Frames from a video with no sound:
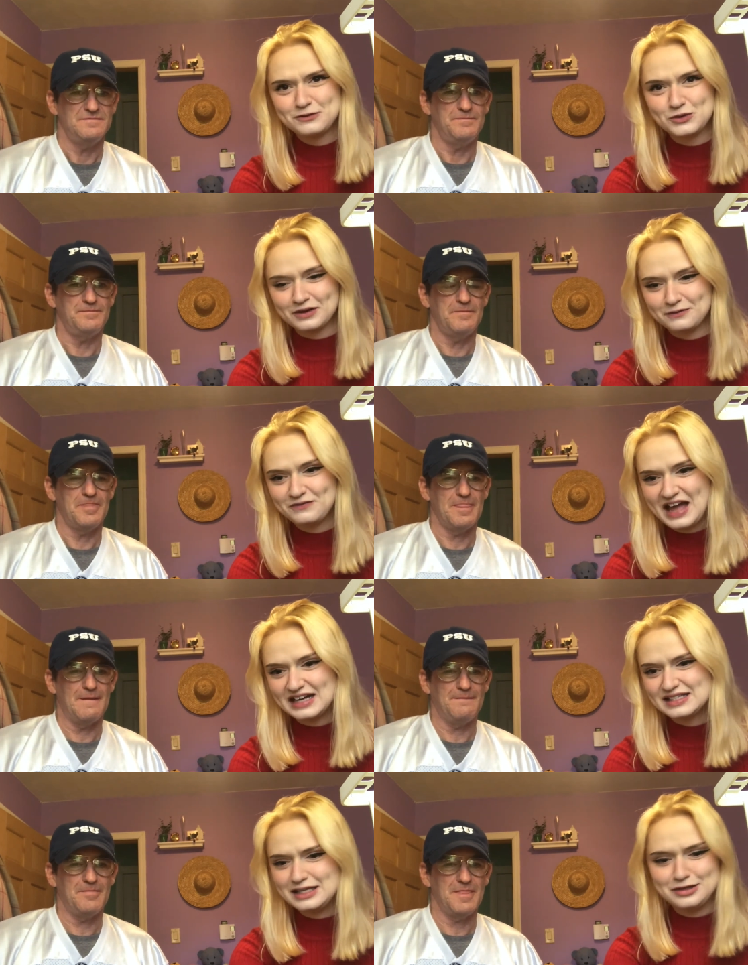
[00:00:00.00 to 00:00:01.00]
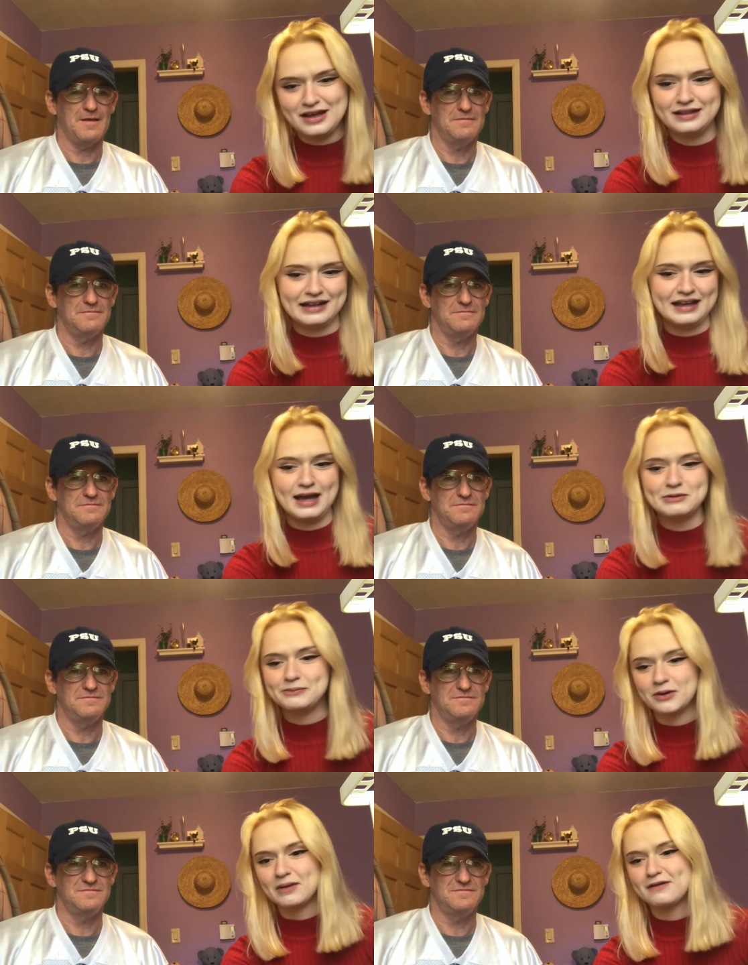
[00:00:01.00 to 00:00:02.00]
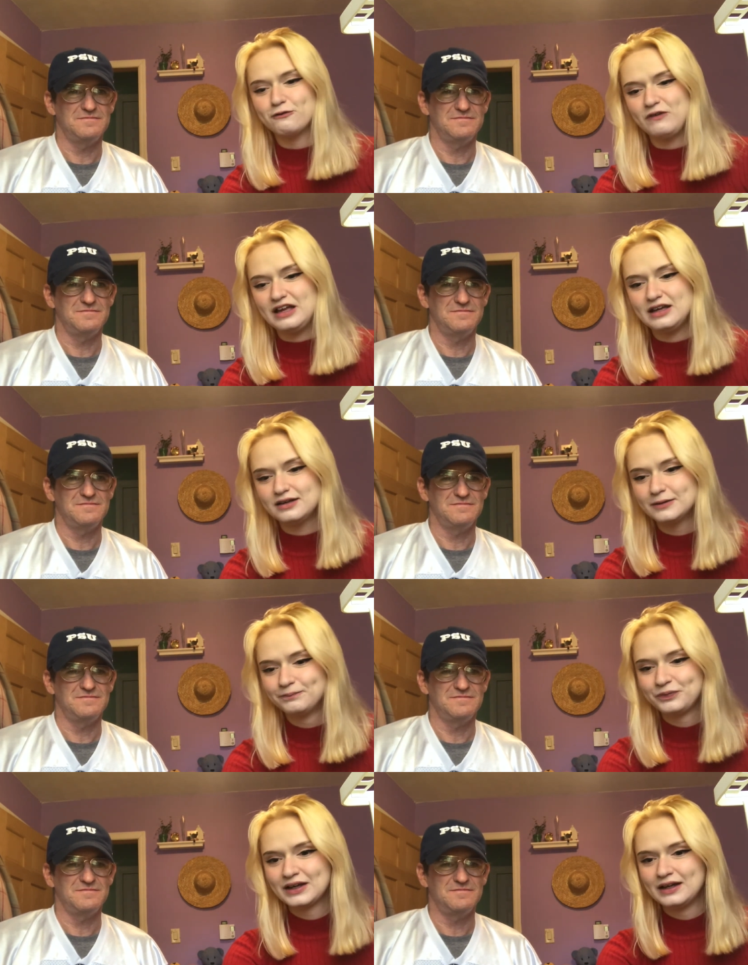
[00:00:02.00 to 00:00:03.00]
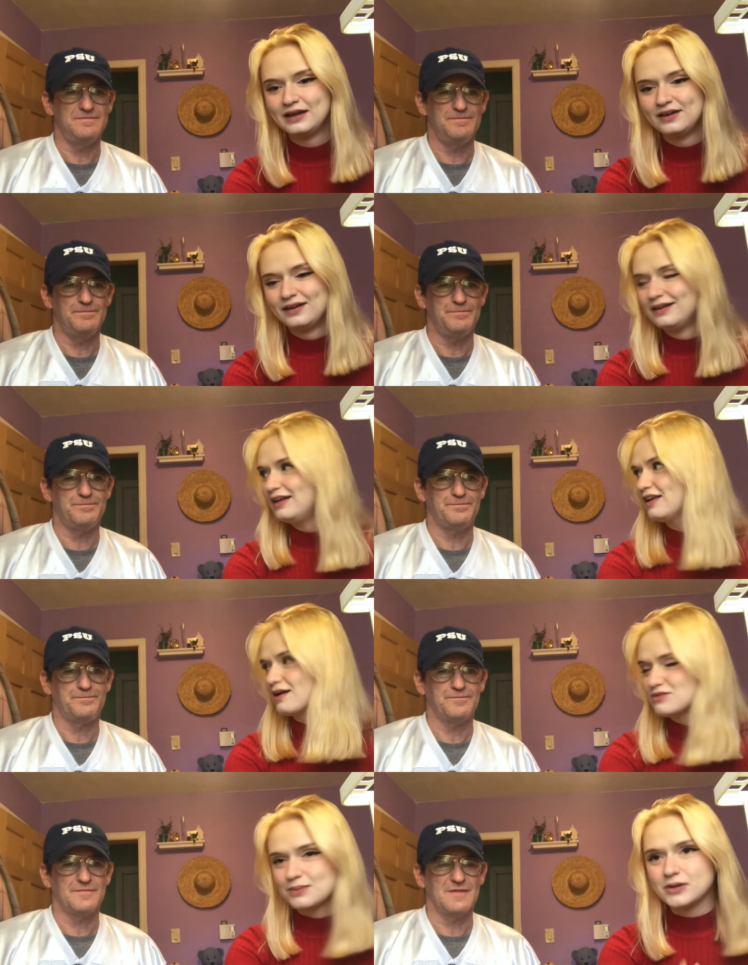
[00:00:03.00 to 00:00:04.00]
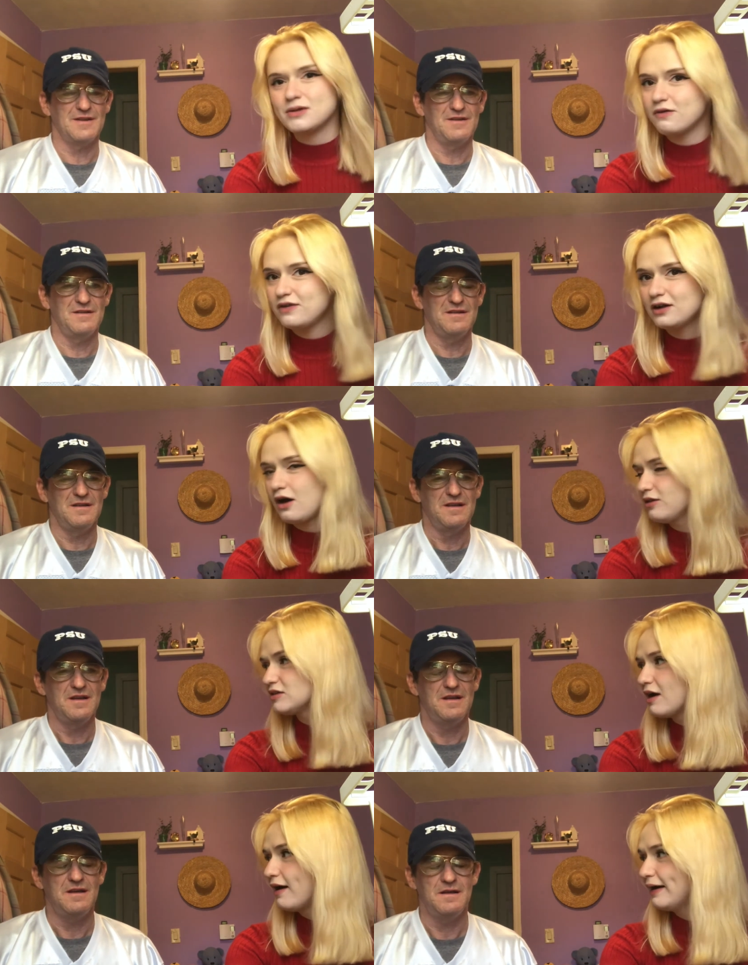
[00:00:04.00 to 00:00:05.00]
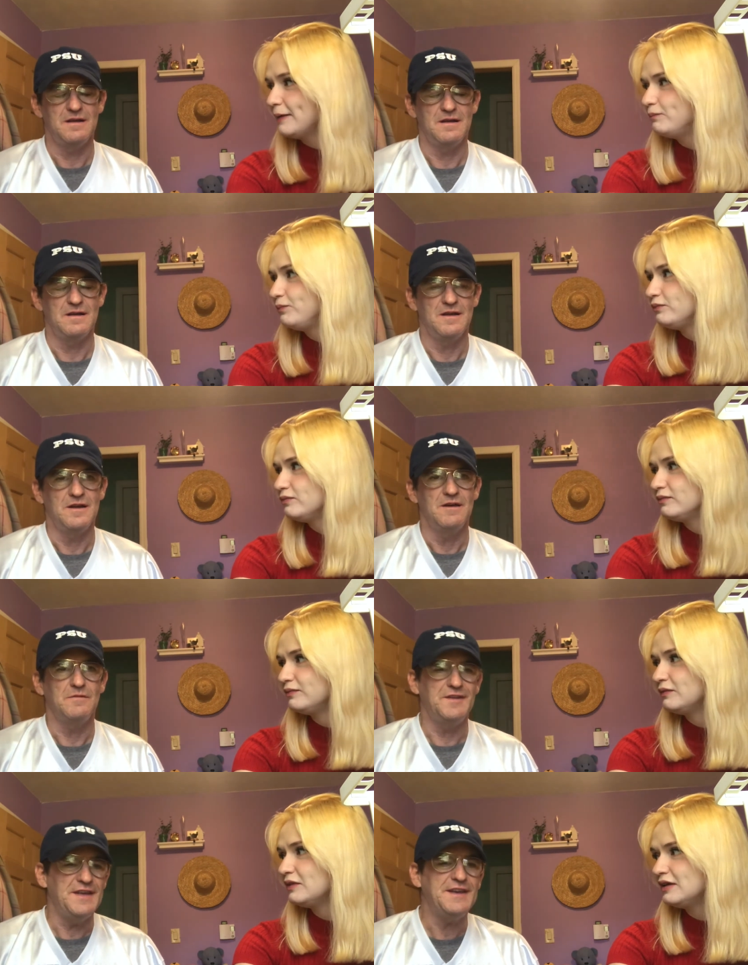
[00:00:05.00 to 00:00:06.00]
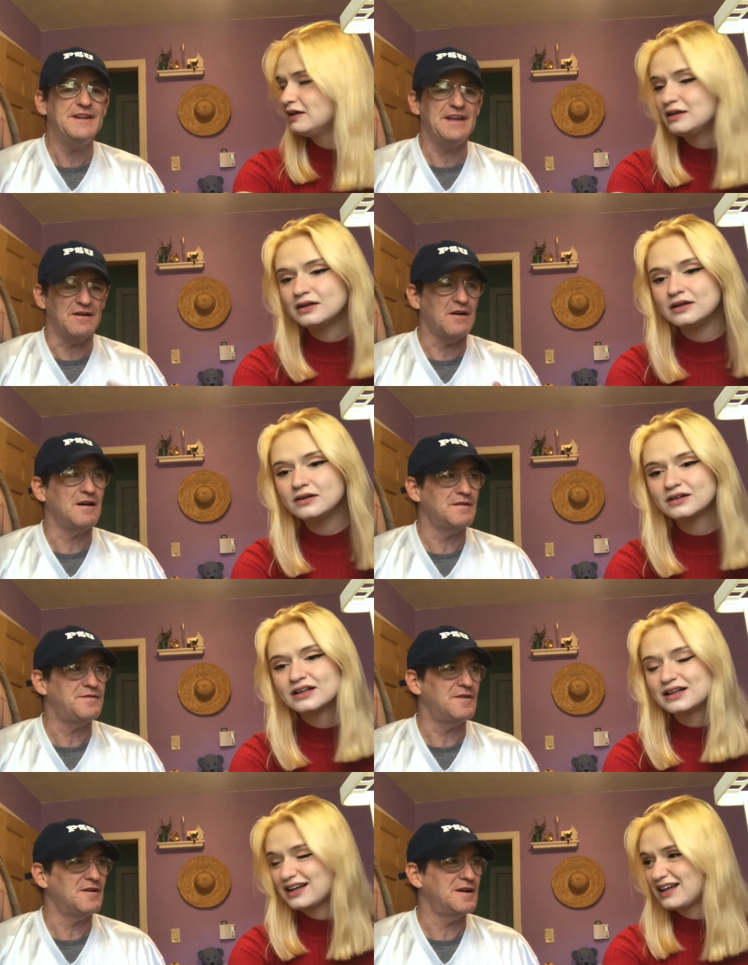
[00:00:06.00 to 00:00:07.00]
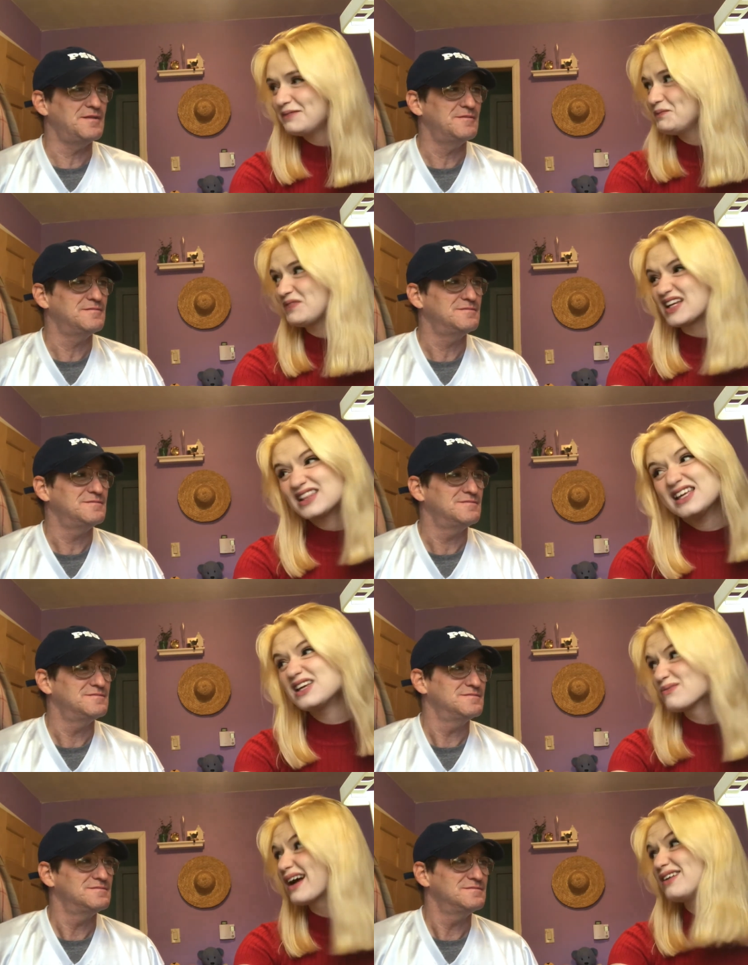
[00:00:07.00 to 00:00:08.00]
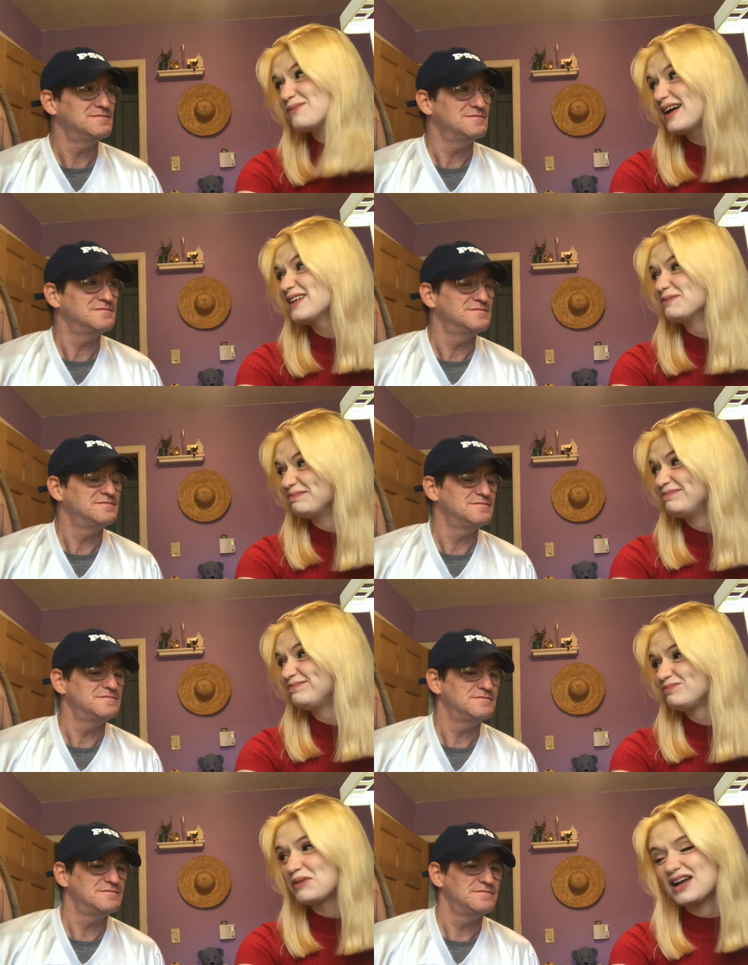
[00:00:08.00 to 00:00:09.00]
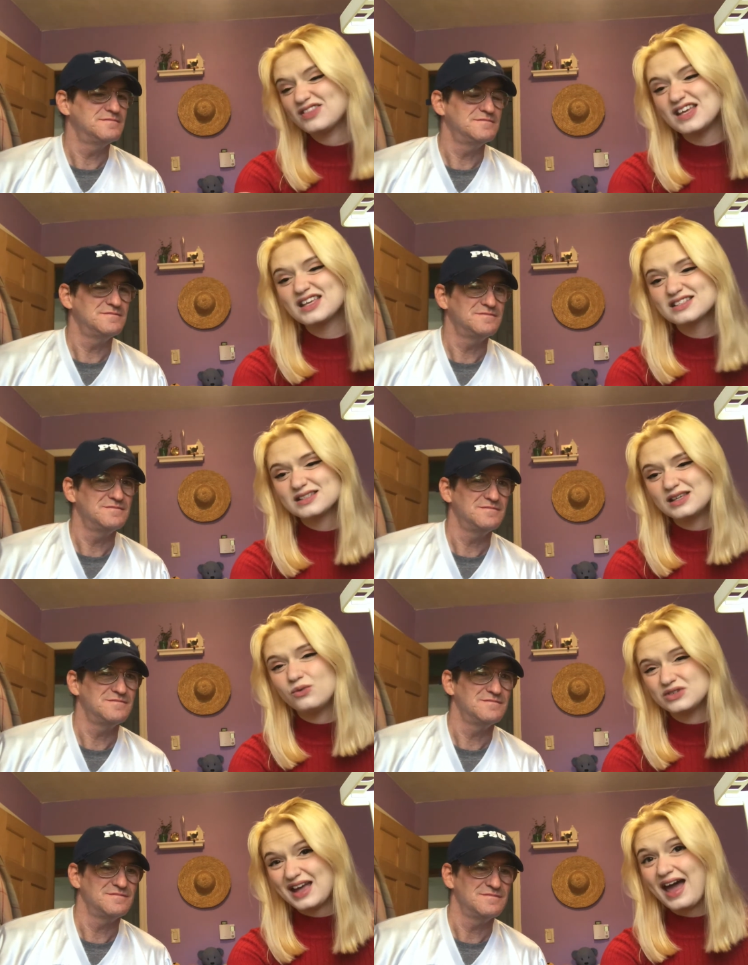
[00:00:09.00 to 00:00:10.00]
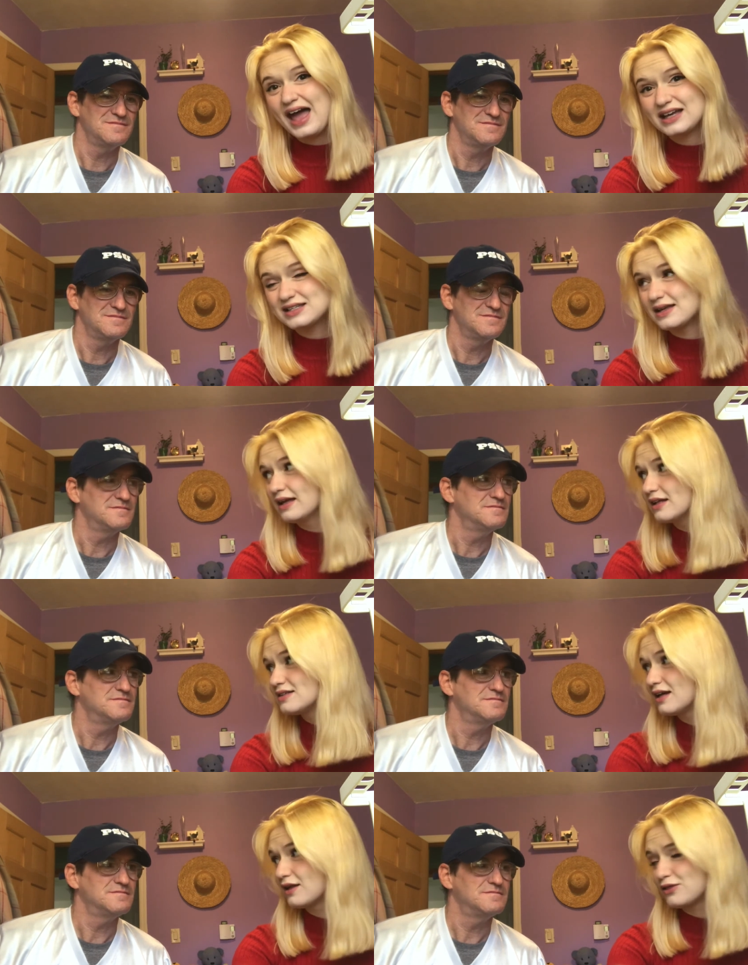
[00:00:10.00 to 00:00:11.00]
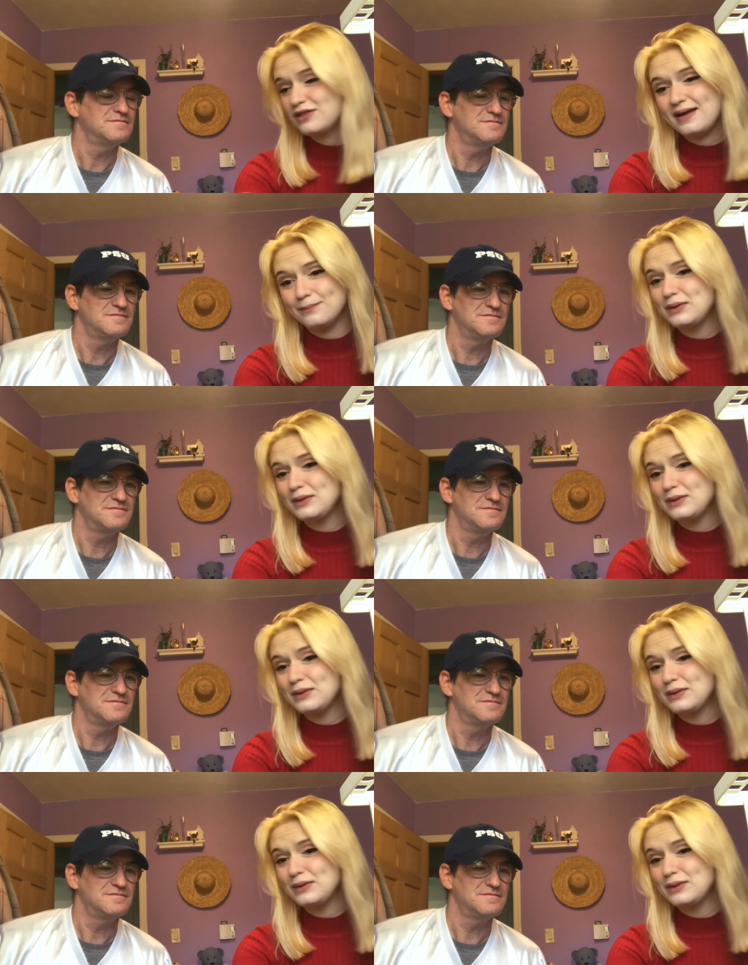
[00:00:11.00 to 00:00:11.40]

Speaker 1: sort of fantasy thing that came up on my feed. He comes up on my feed all the time.
Speaker 2: Was he getting off on?
Speaker 1: I think he might have been. But I think it's he was acting. It's like a thing